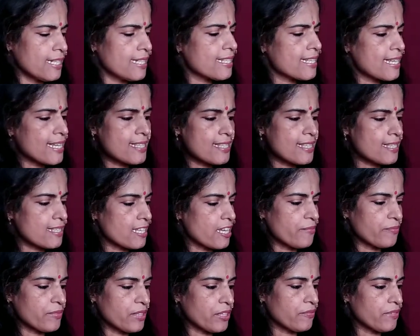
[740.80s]
it says the
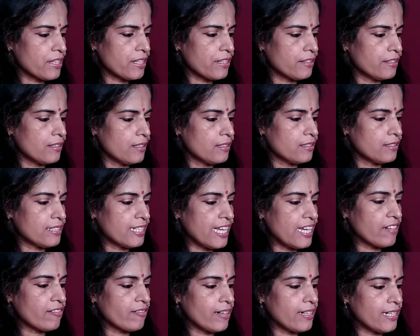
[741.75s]
same thing with uh,
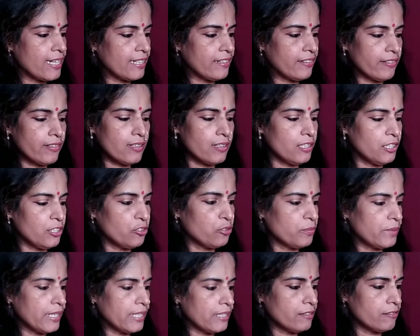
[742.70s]
sacred, ethical,
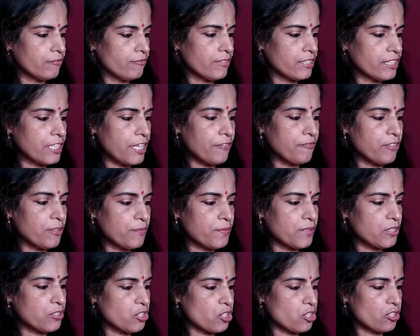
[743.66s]
humane. With every
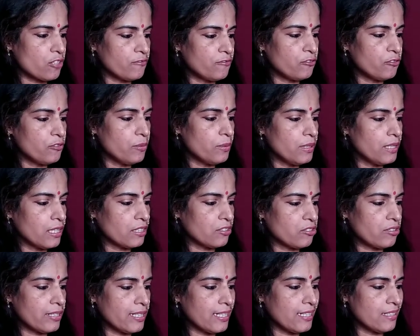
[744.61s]
purchase of Phool
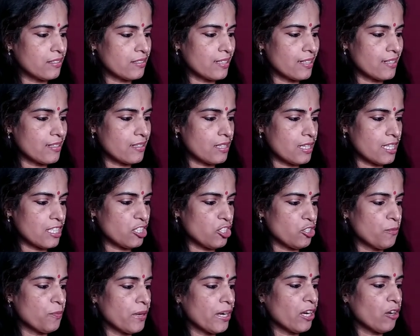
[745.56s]
luxury incense
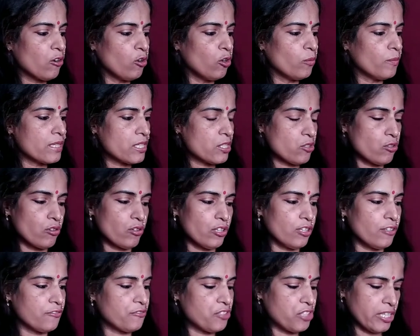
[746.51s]
sticks, you bring home a
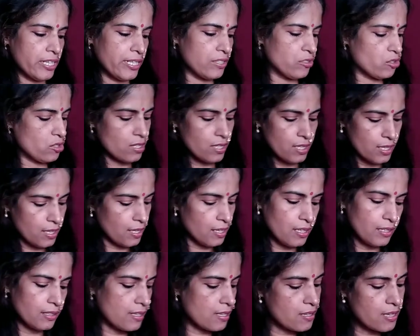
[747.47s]
story of change,
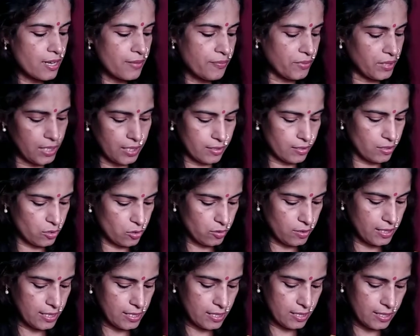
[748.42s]
and the same thing.
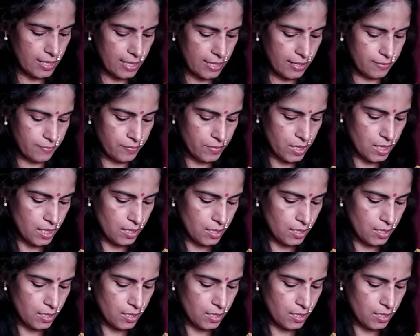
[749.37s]
So it's there.